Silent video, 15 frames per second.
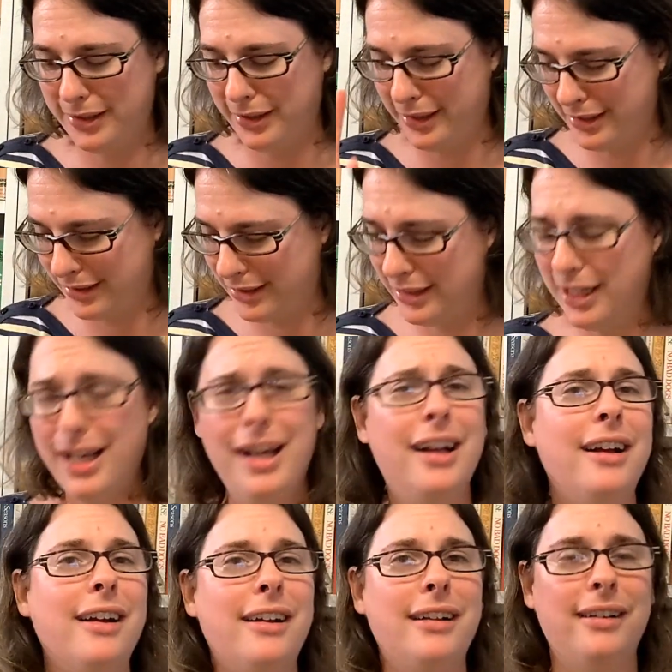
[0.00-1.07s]
So
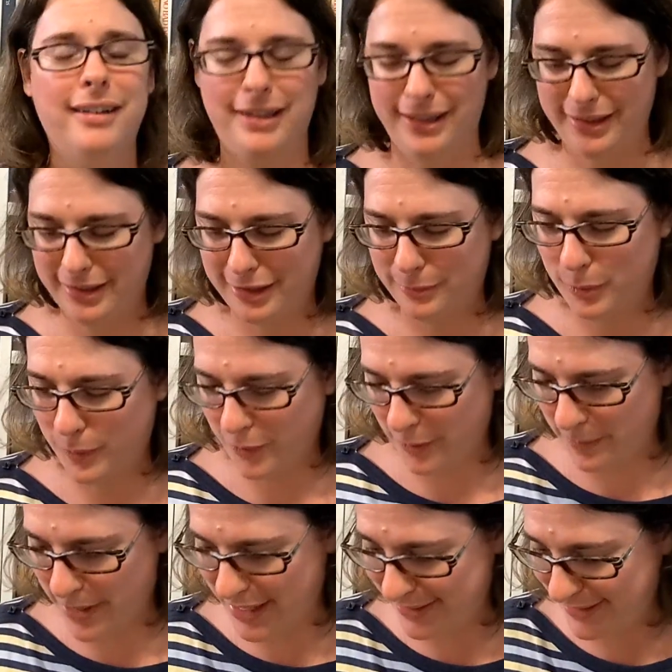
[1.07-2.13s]
let's just move on
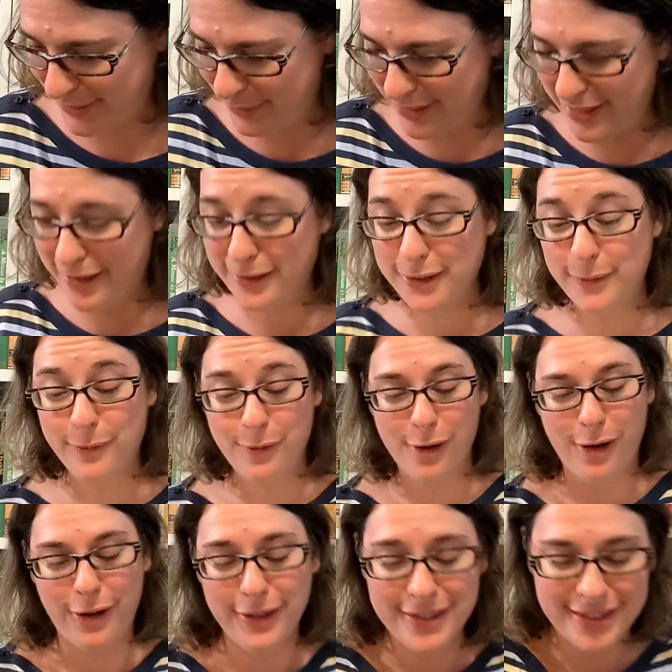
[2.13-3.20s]
past that one. And here's some
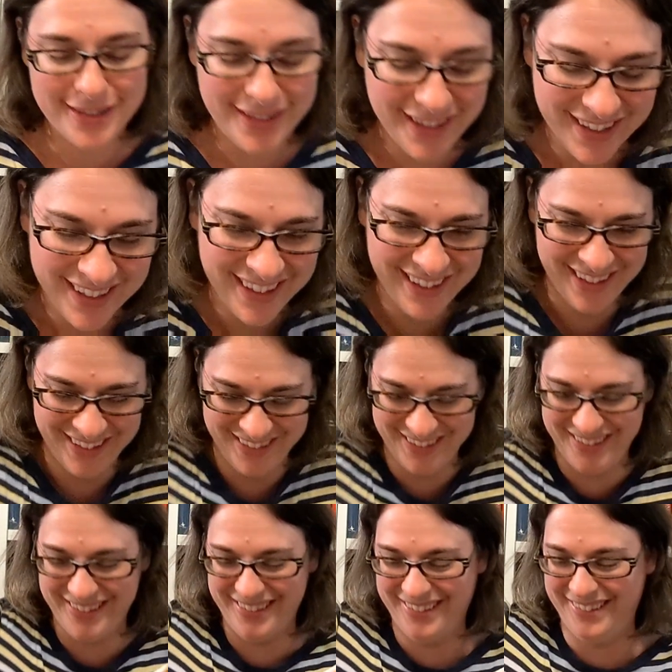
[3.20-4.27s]
frogs.
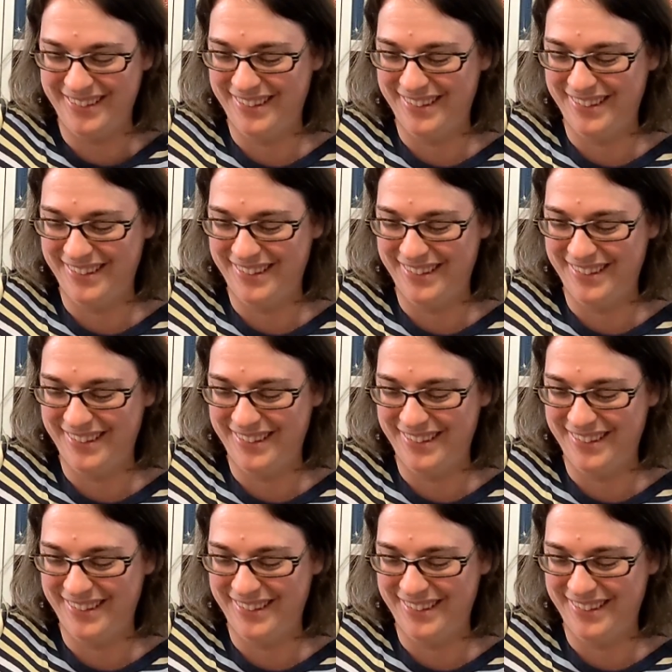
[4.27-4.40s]
So